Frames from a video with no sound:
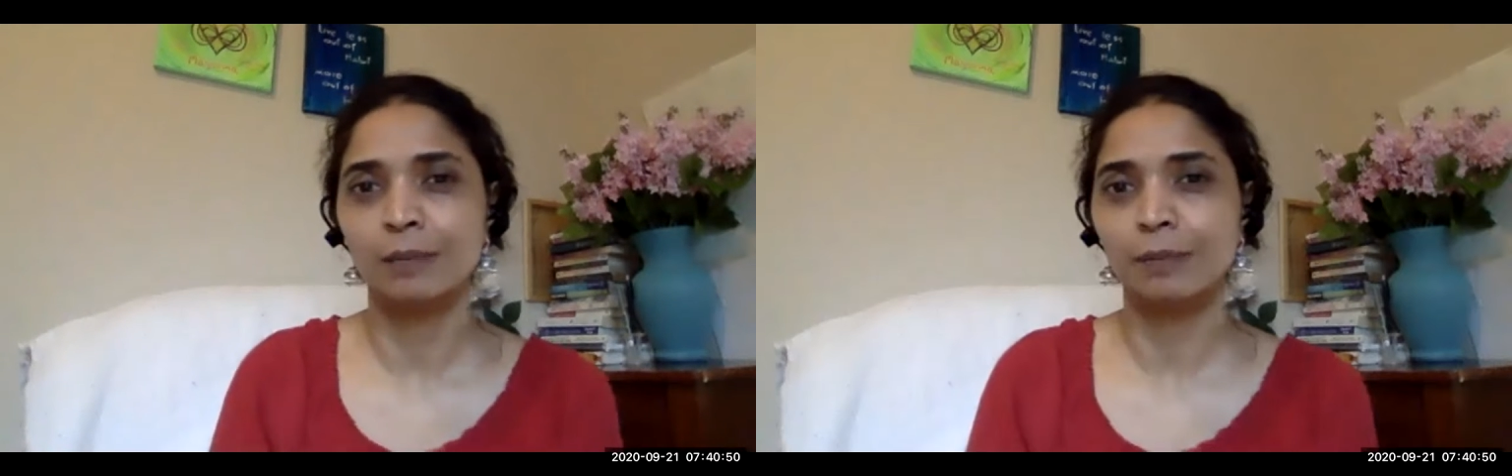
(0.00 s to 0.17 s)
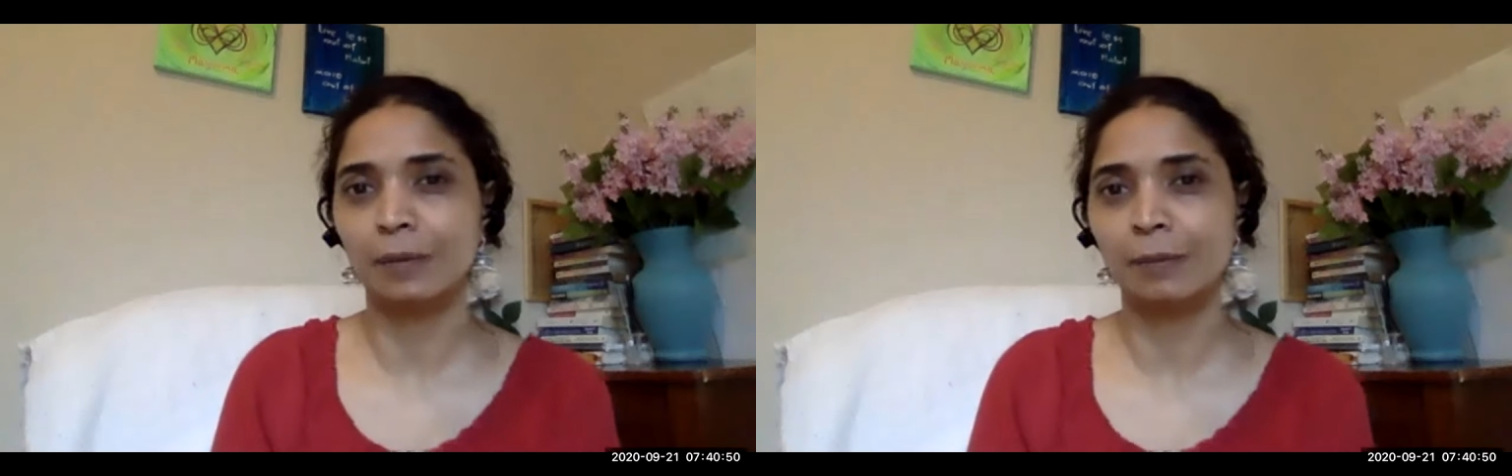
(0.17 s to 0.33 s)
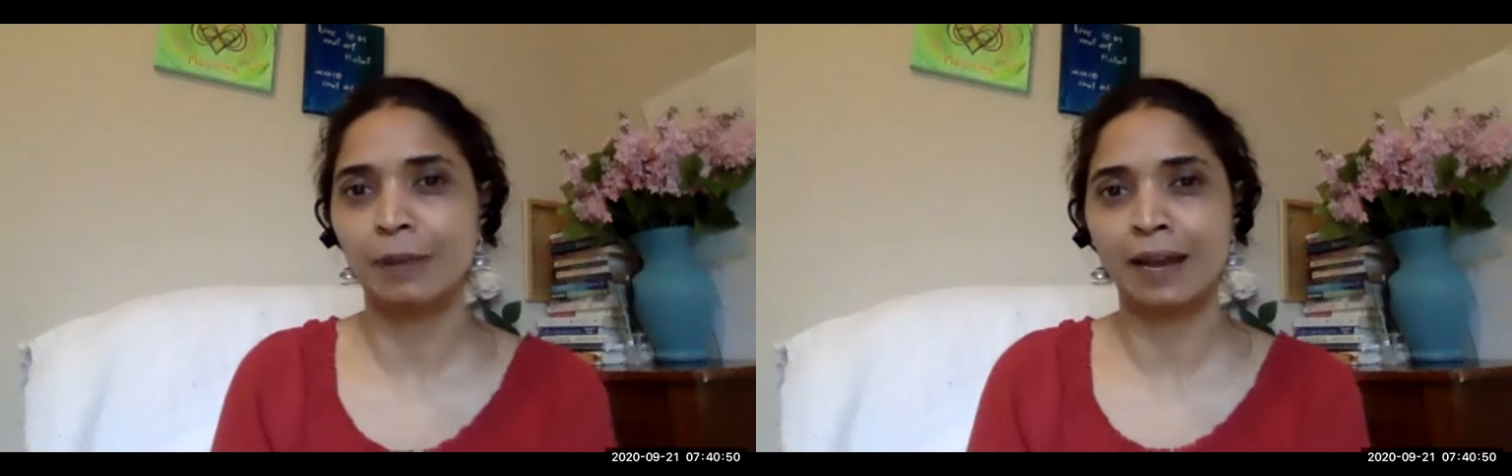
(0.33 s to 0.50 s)

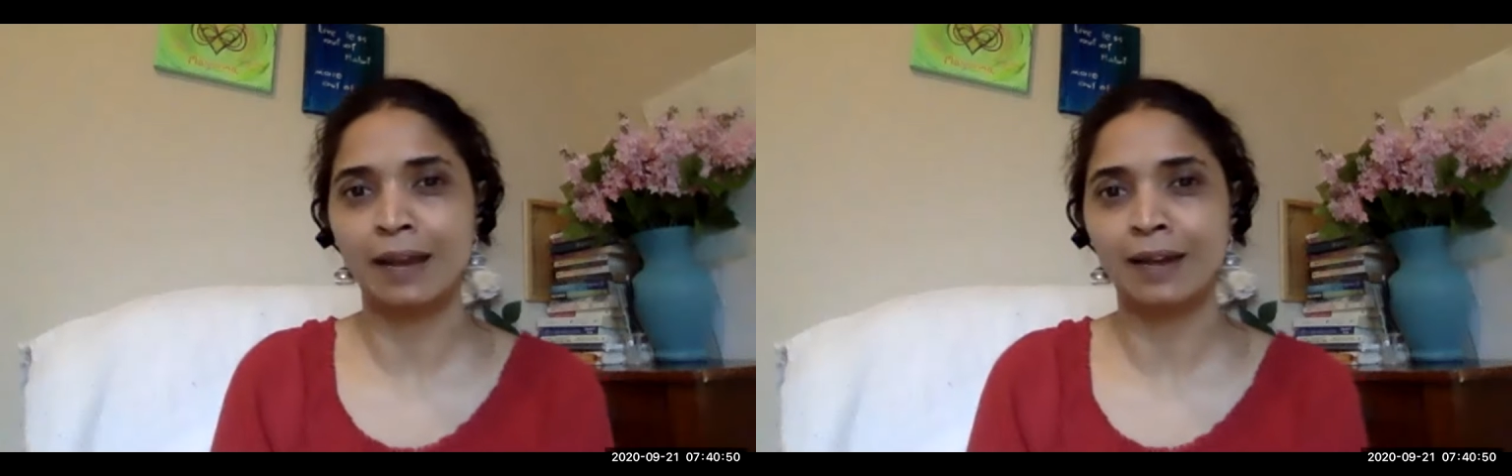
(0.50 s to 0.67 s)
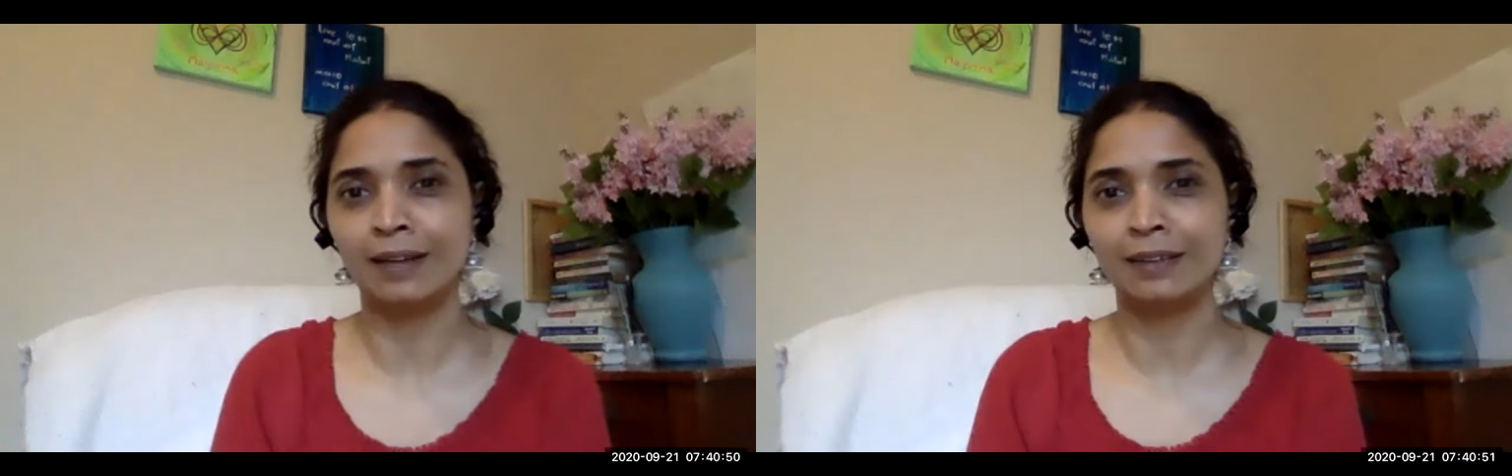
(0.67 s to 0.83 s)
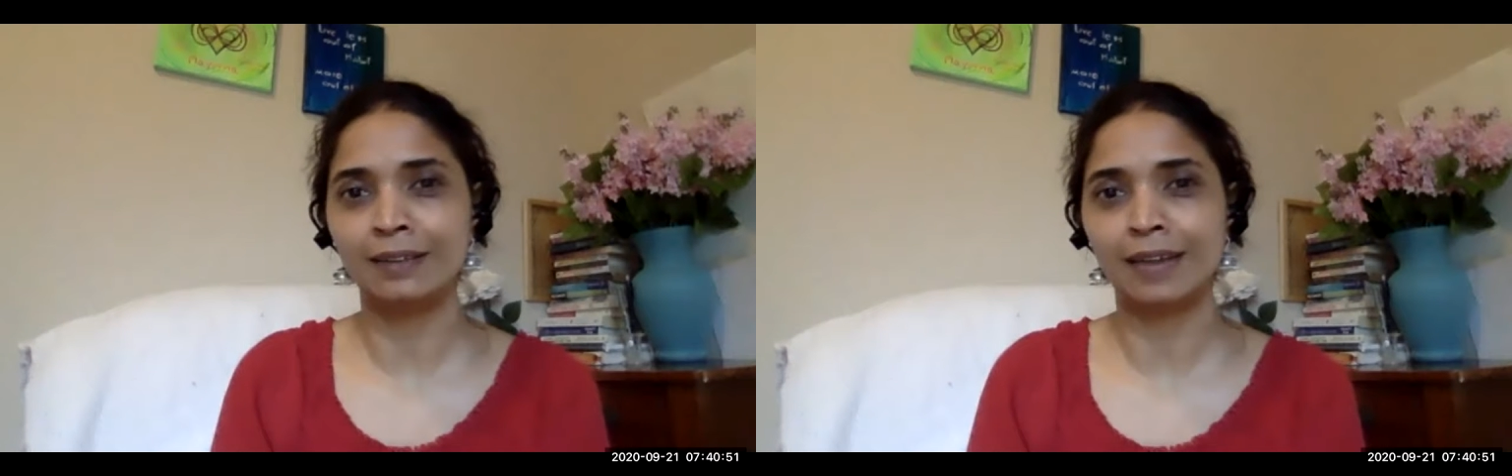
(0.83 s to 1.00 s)
Big
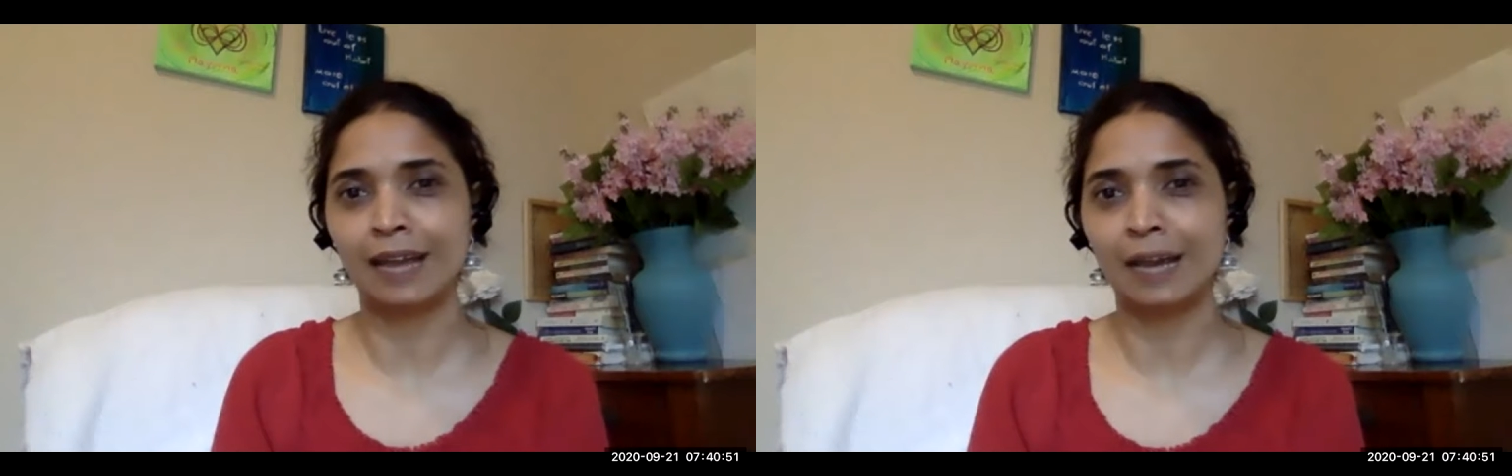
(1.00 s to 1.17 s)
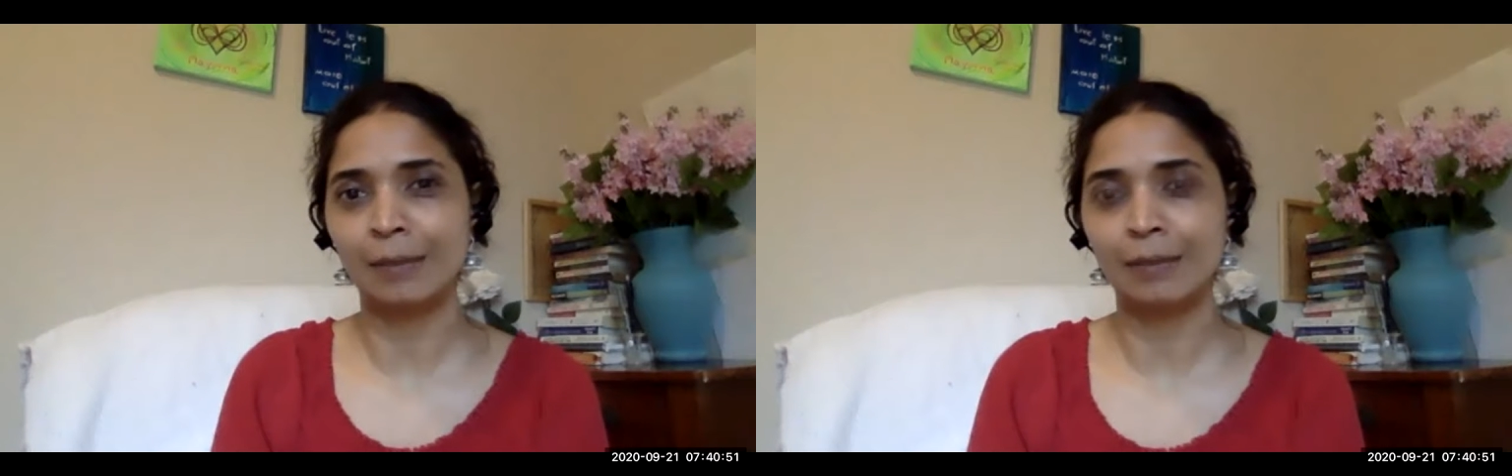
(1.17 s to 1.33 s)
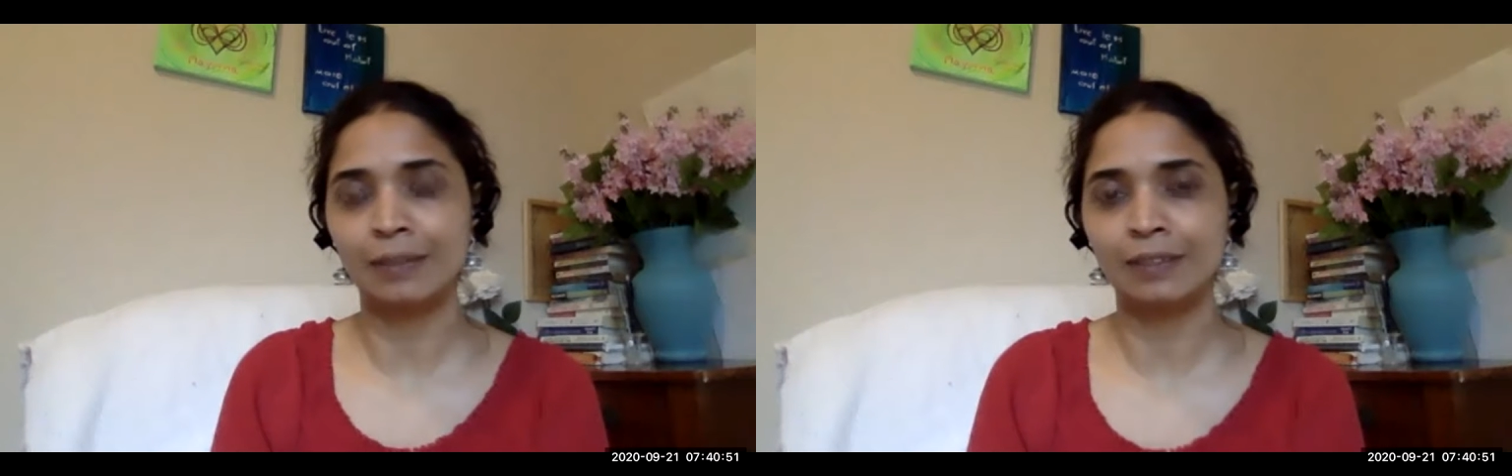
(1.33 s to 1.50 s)
Bang
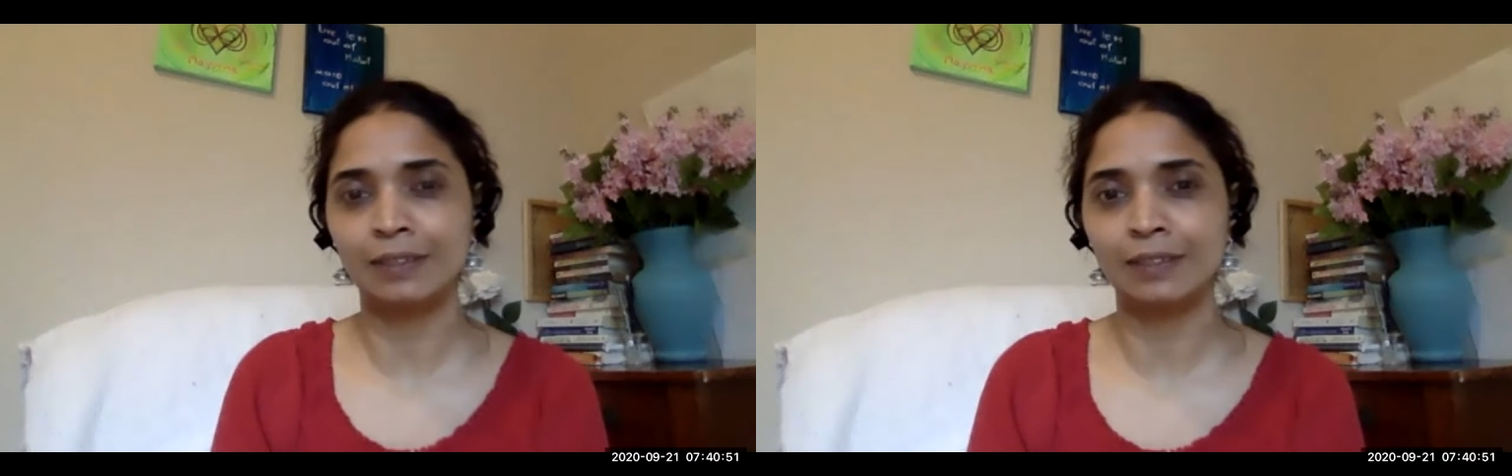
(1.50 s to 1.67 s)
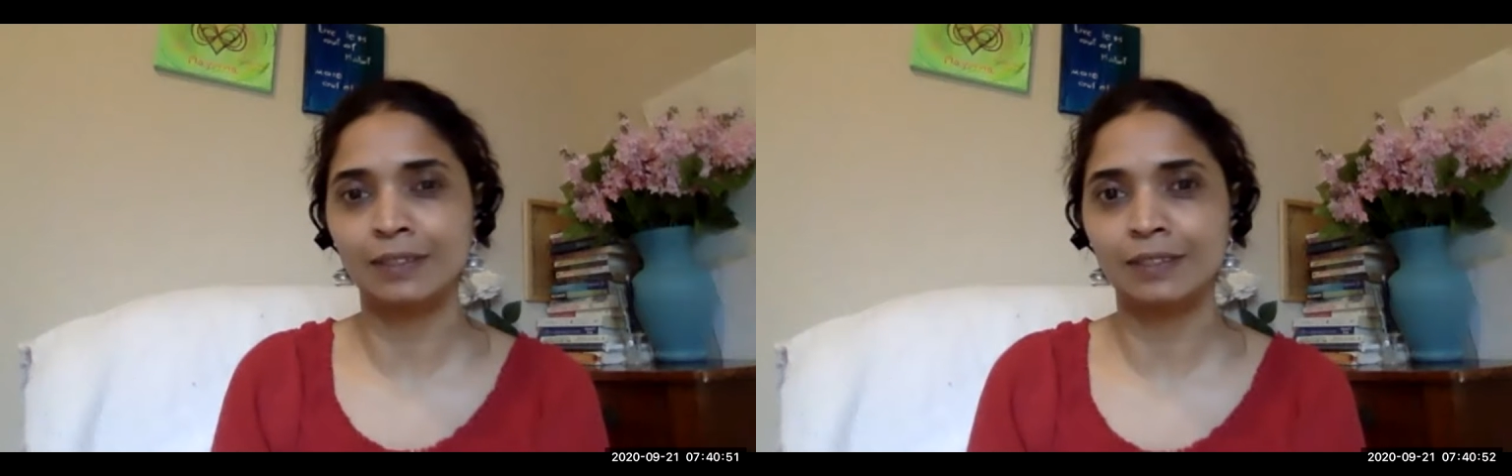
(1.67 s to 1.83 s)
happened